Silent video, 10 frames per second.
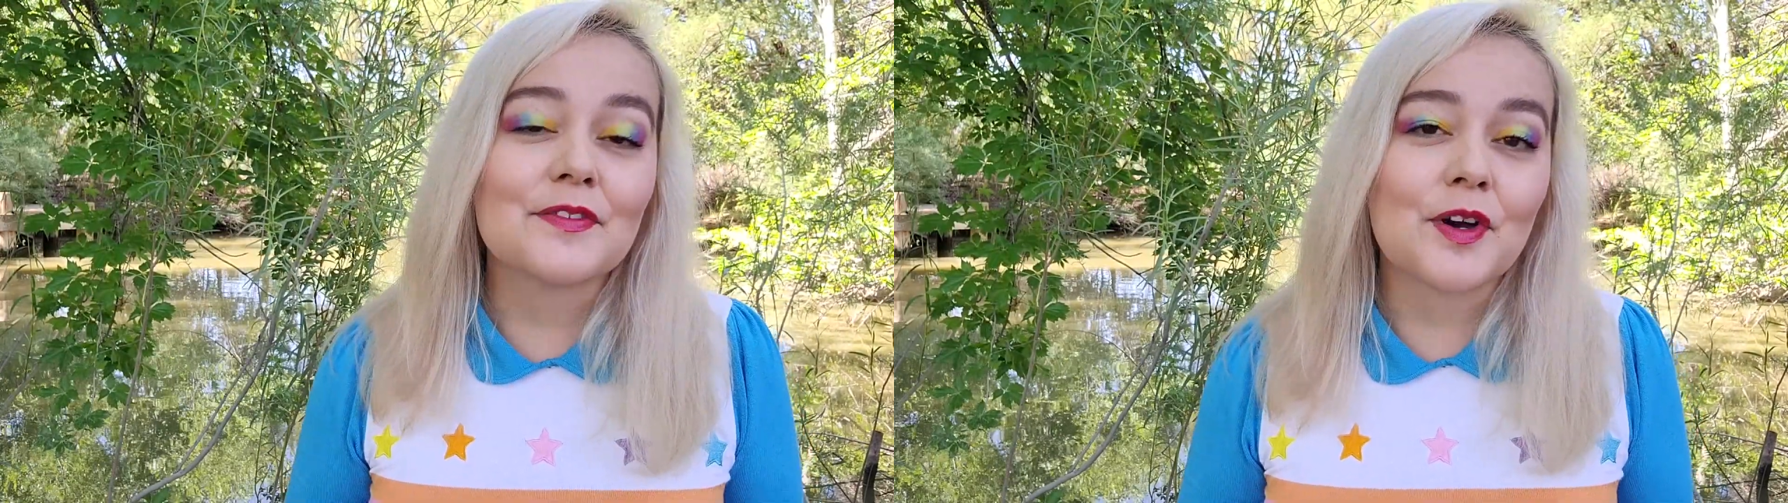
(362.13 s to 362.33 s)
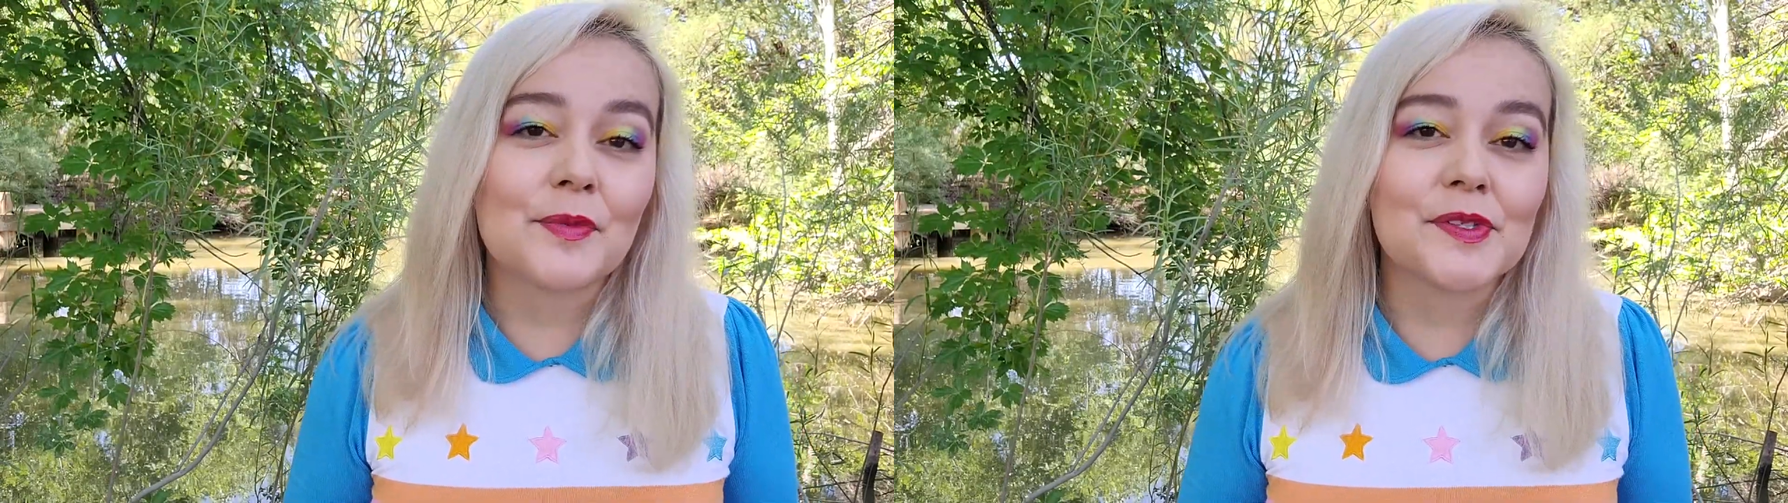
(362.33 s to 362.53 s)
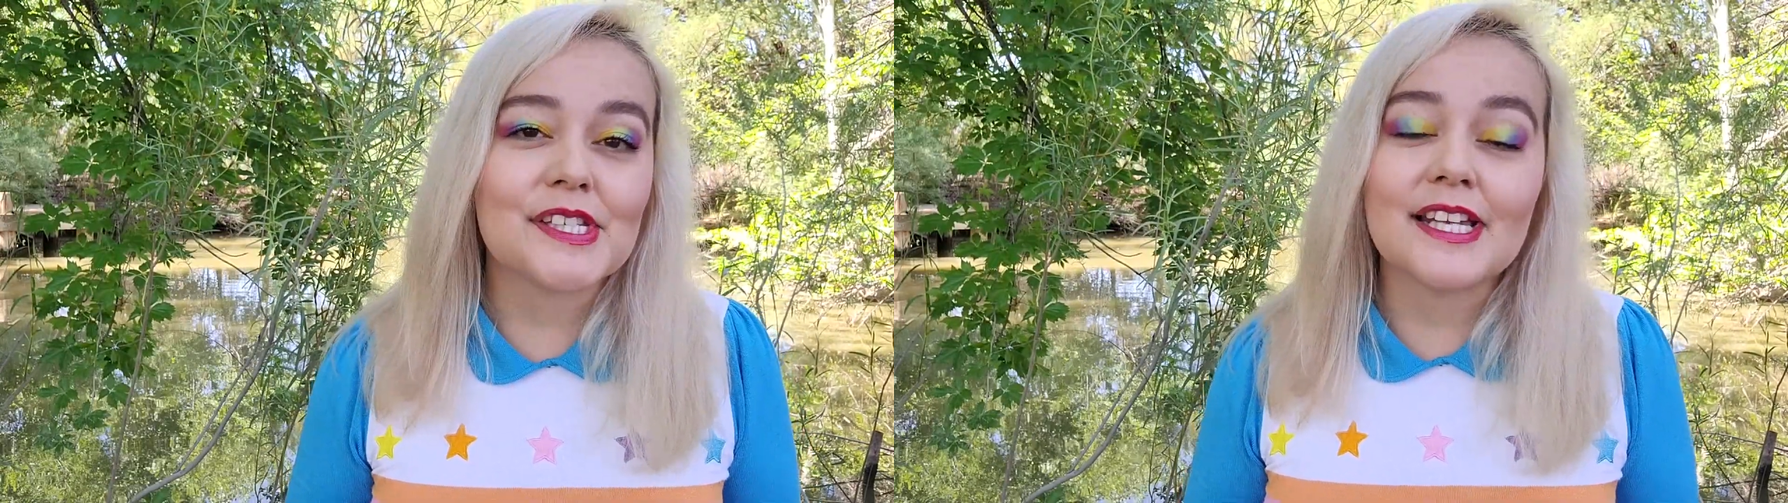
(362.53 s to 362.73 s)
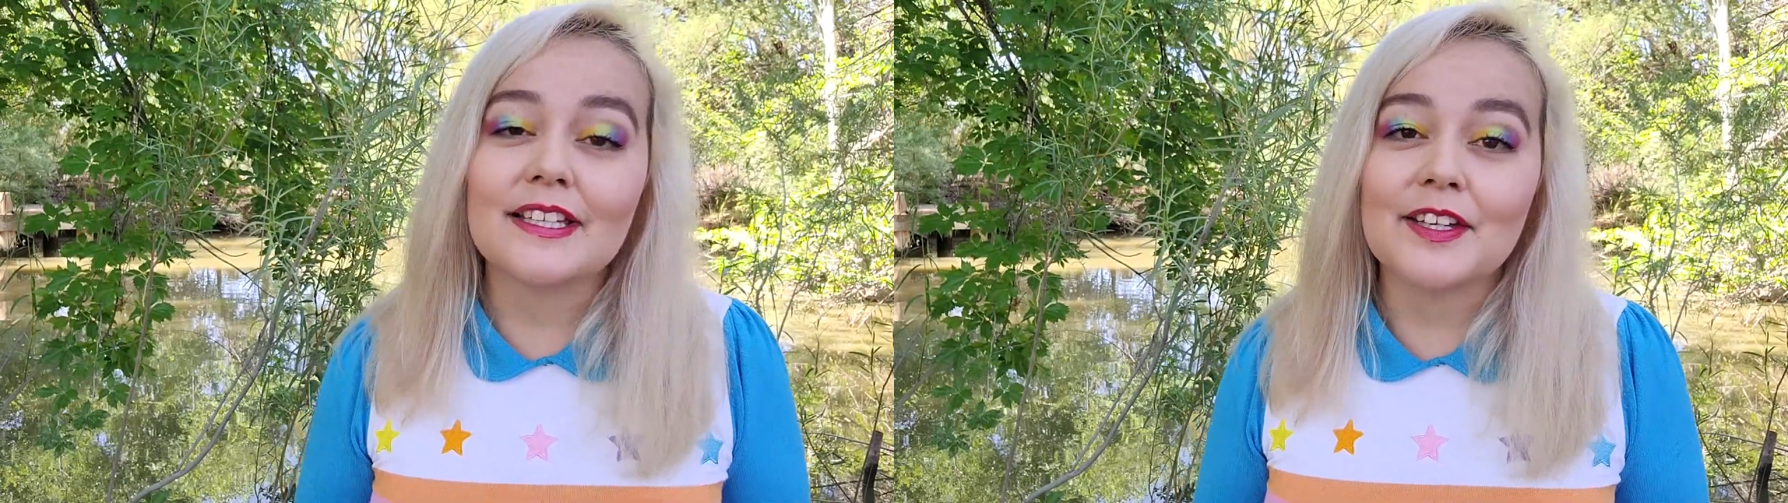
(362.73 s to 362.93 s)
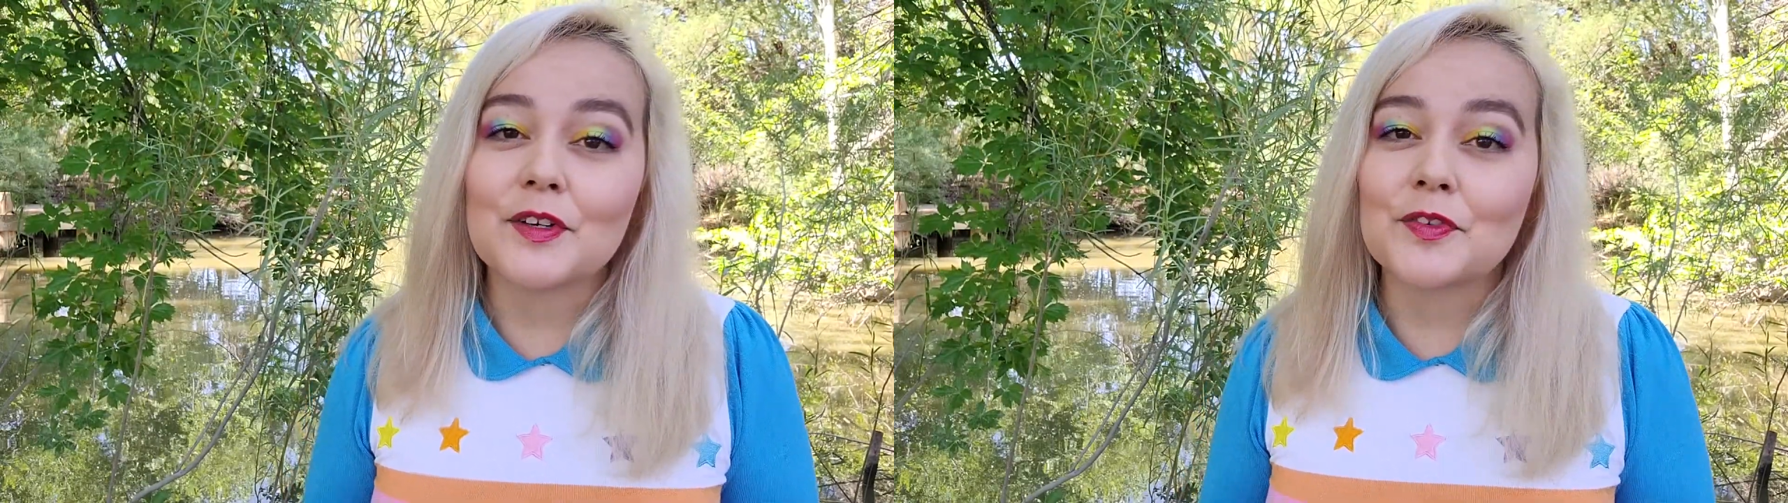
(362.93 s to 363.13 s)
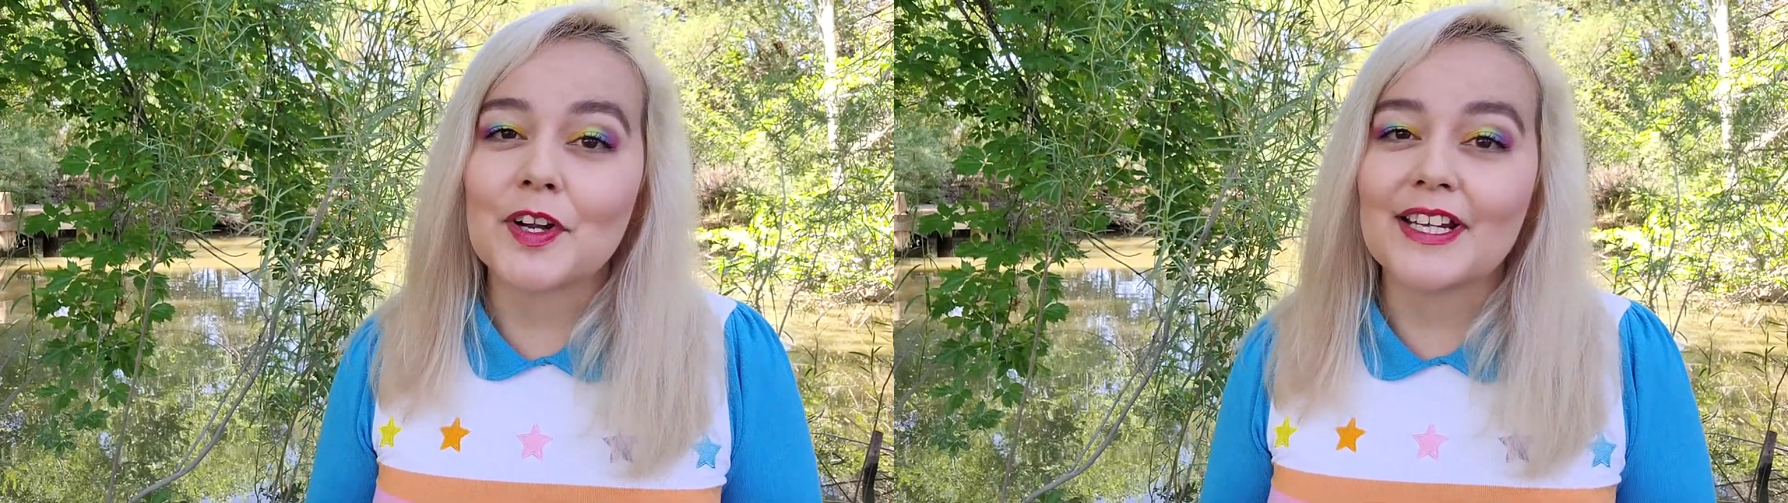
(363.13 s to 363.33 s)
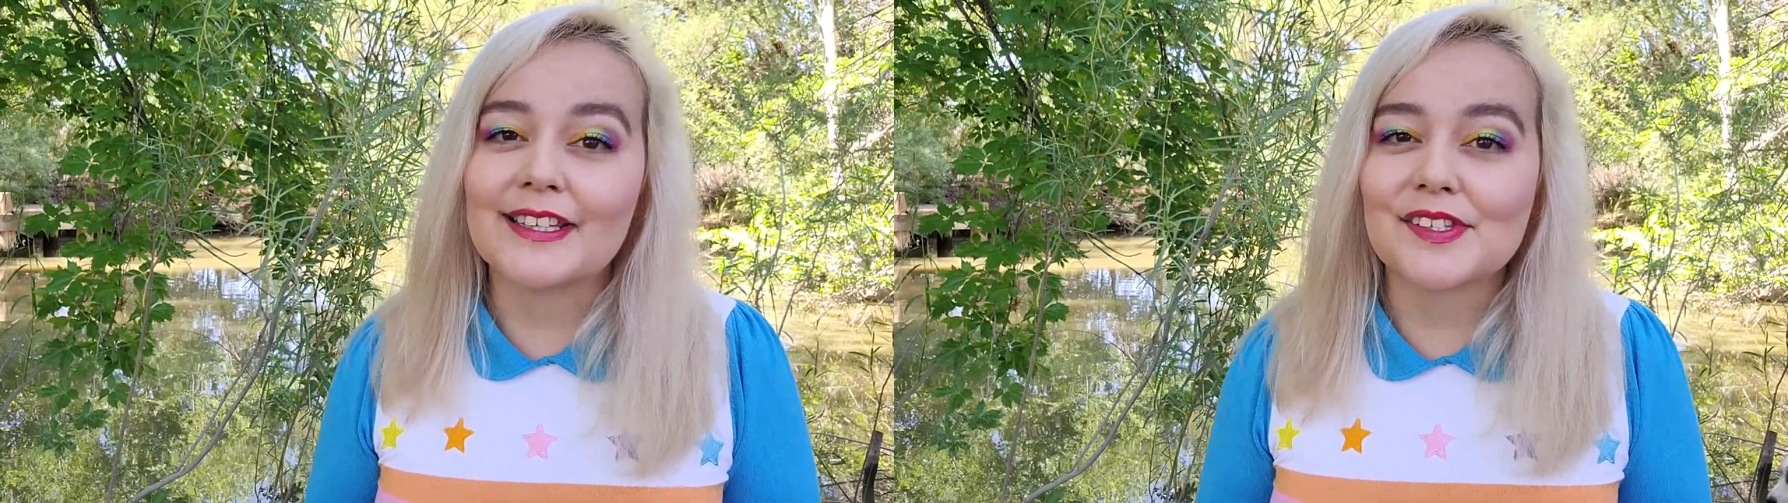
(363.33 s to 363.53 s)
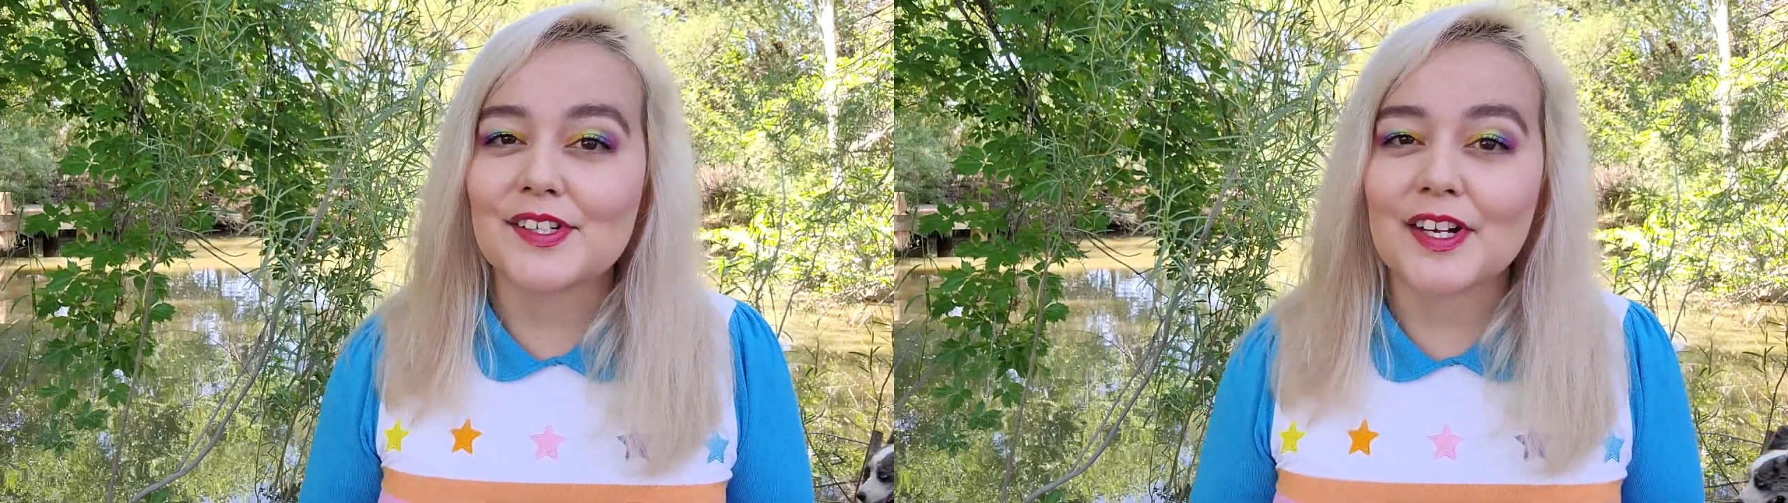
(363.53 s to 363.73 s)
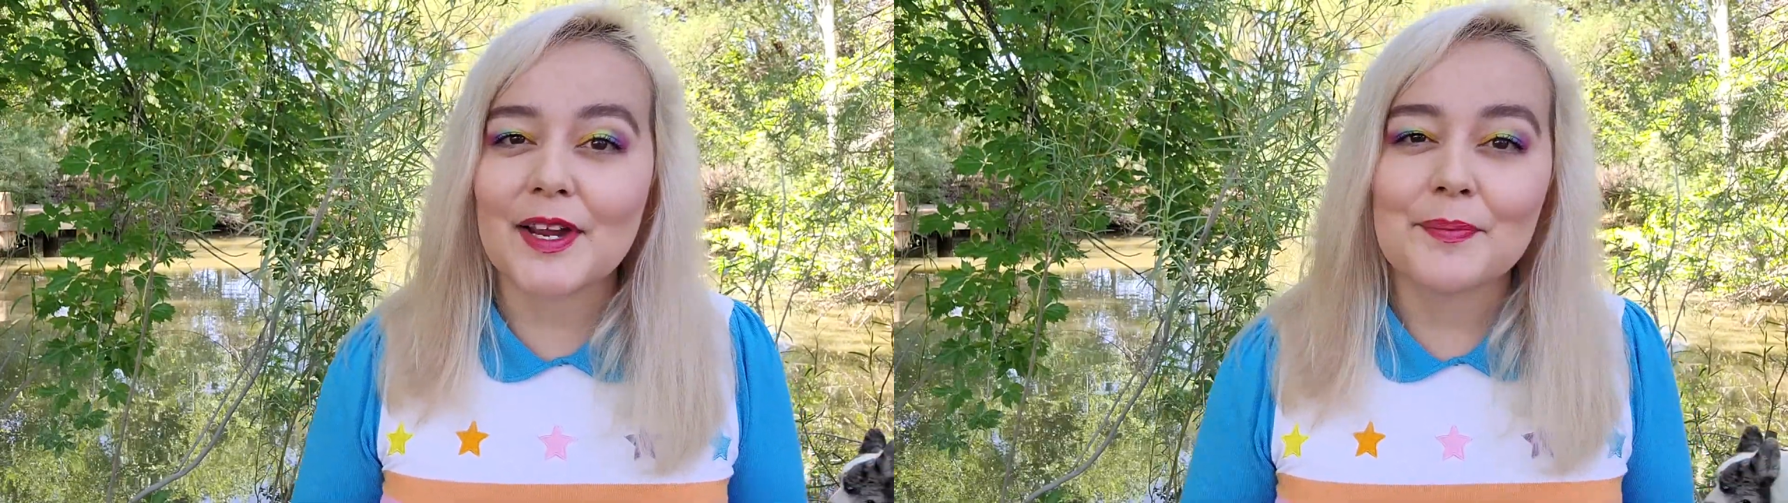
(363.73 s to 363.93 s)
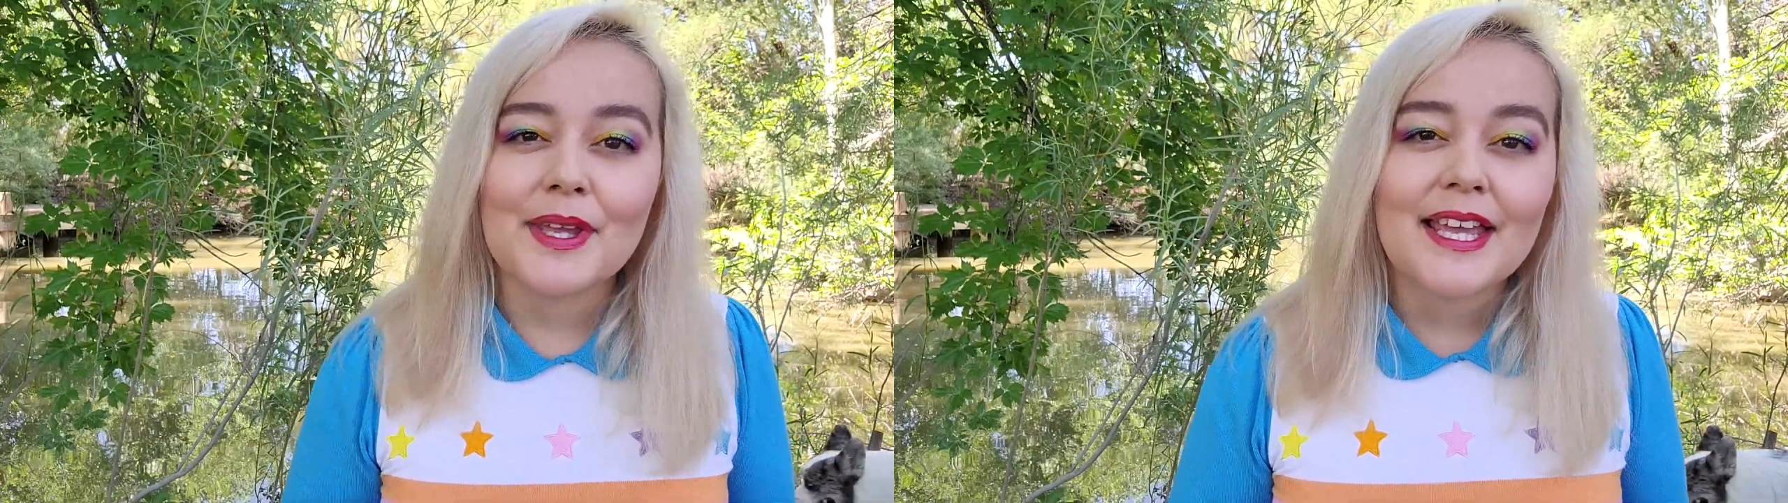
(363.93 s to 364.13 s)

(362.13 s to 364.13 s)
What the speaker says: almost daily over on Instagram.